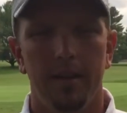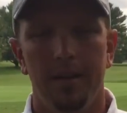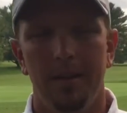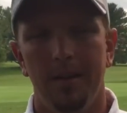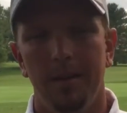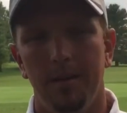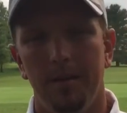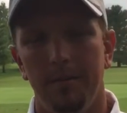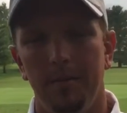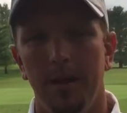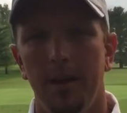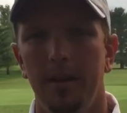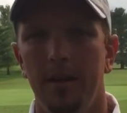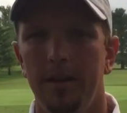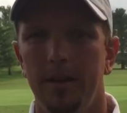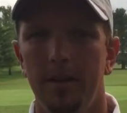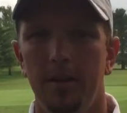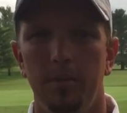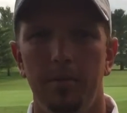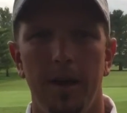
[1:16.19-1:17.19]

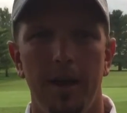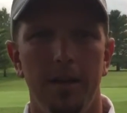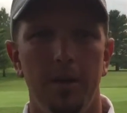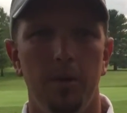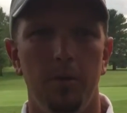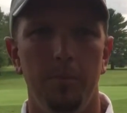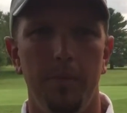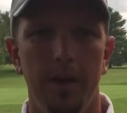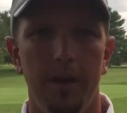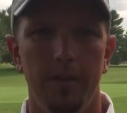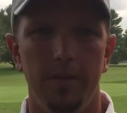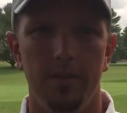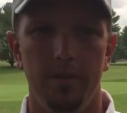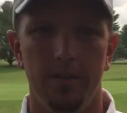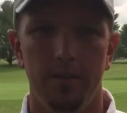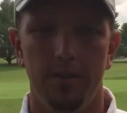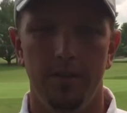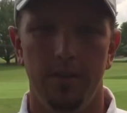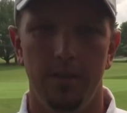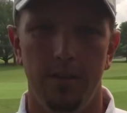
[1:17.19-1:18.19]
By no means
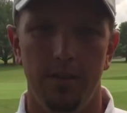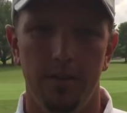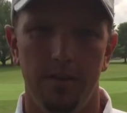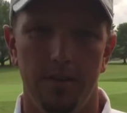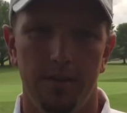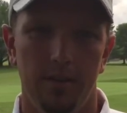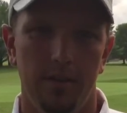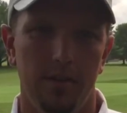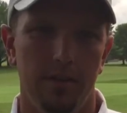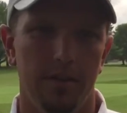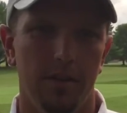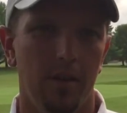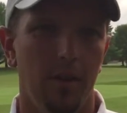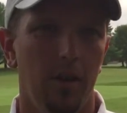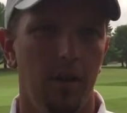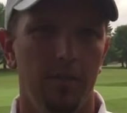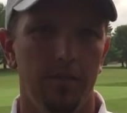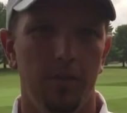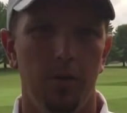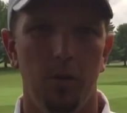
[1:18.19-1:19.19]
is the
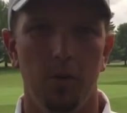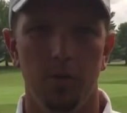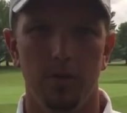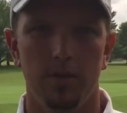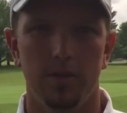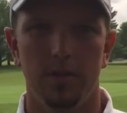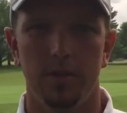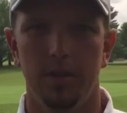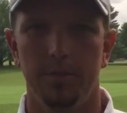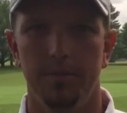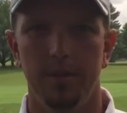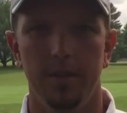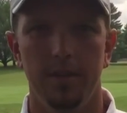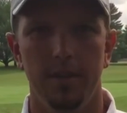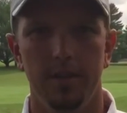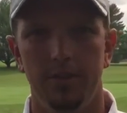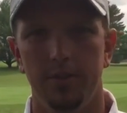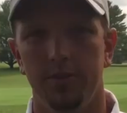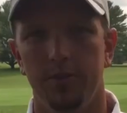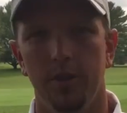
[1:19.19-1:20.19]
golf course
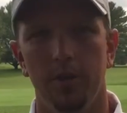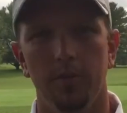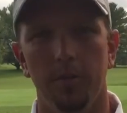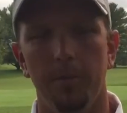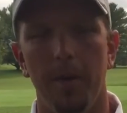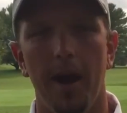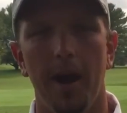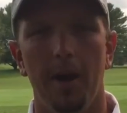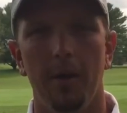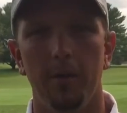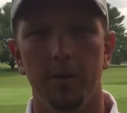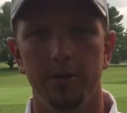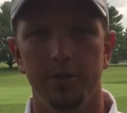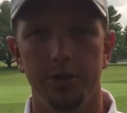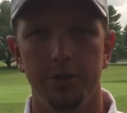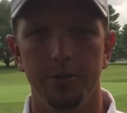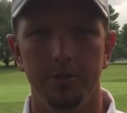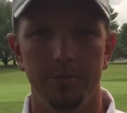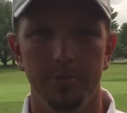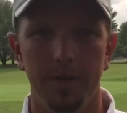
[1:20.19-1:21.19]
something that just
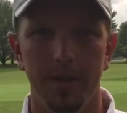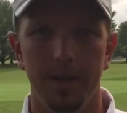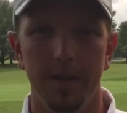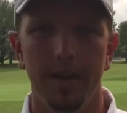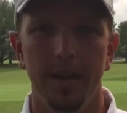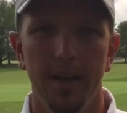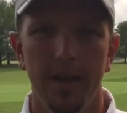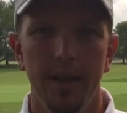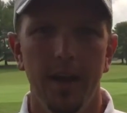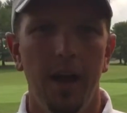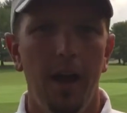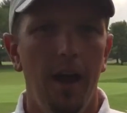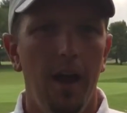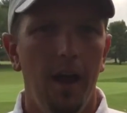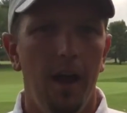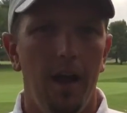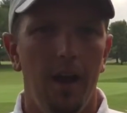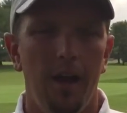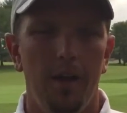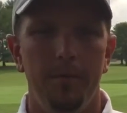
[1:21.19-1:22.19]
overpowers you, but
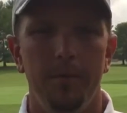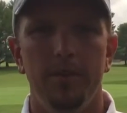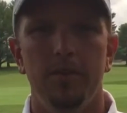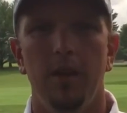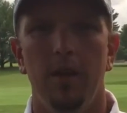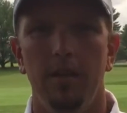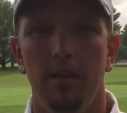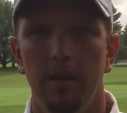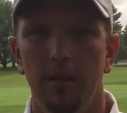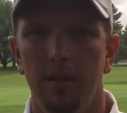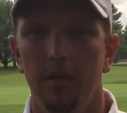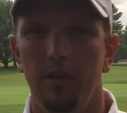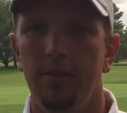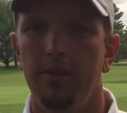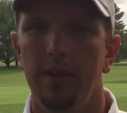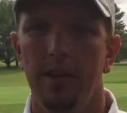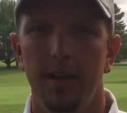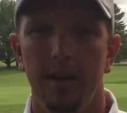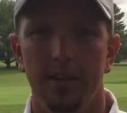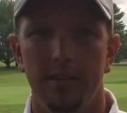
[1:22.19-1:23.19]
it's all the little
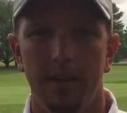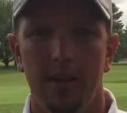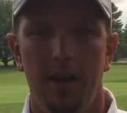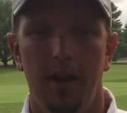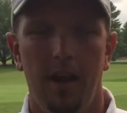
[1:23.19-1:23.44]
things.